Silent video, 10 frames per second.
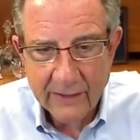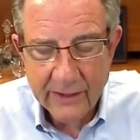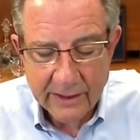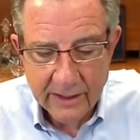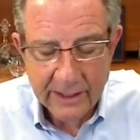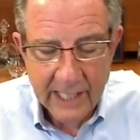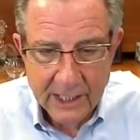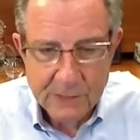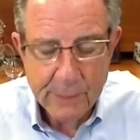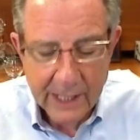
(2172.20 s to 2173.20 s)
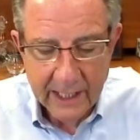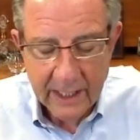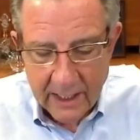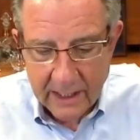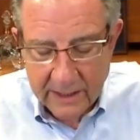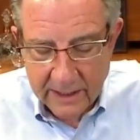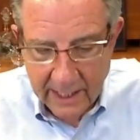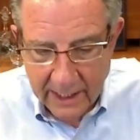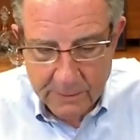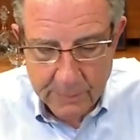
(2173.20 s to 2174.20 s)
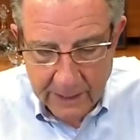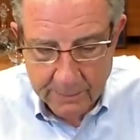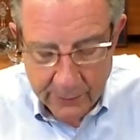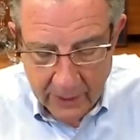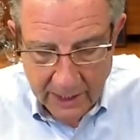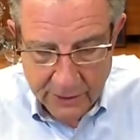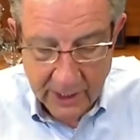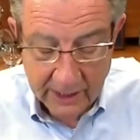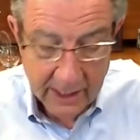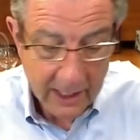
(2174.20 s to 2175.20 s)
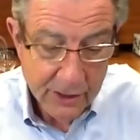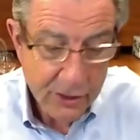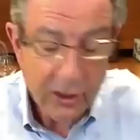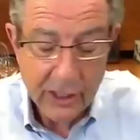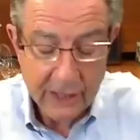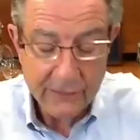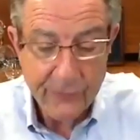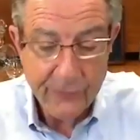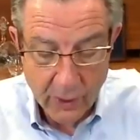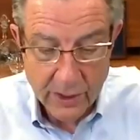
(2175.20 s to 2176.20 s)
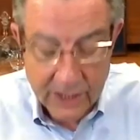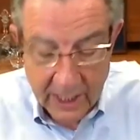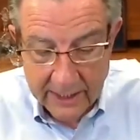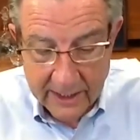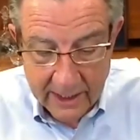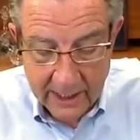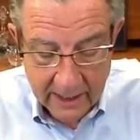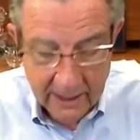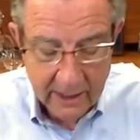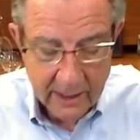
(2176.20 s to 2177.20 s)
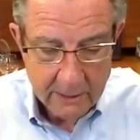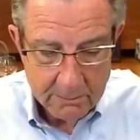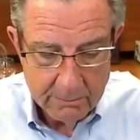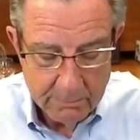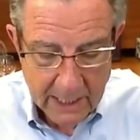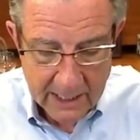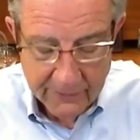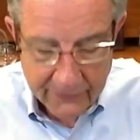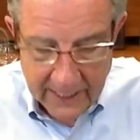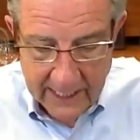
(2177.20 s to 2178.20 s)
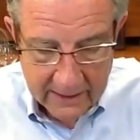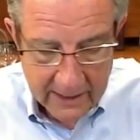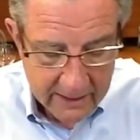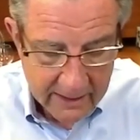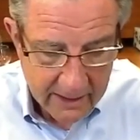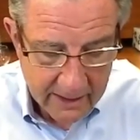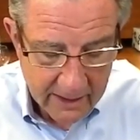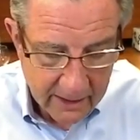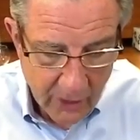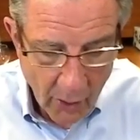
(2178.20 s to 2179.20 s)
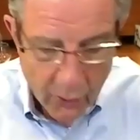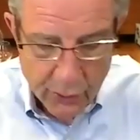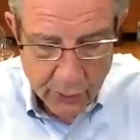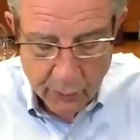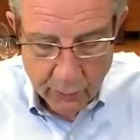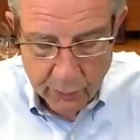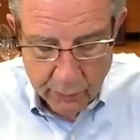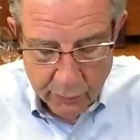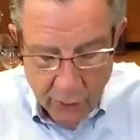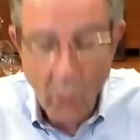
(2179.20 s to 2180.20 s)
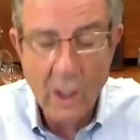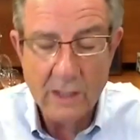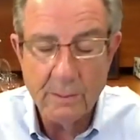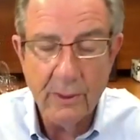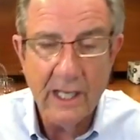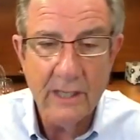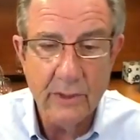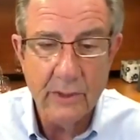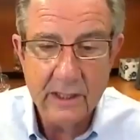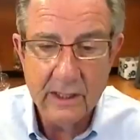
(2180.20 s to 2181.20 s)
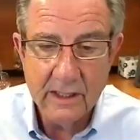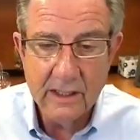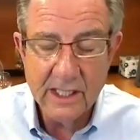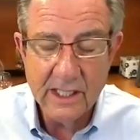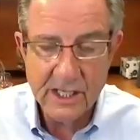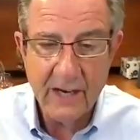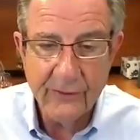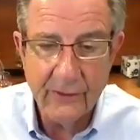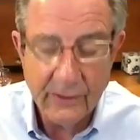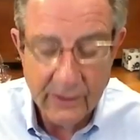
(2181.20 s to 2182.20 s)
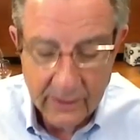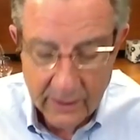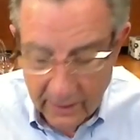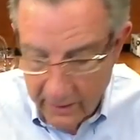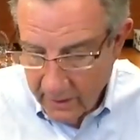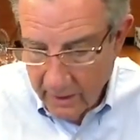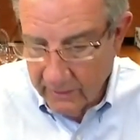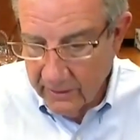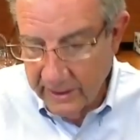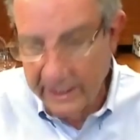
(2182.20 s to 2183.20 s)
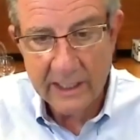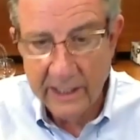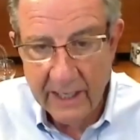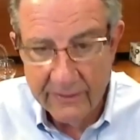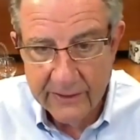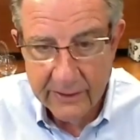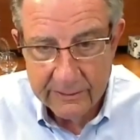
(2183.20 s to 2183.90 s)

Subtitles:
Yeah, the next big project, and it's going to get forced, I think, by the fact that those who don't want to play with this effort are going to get left,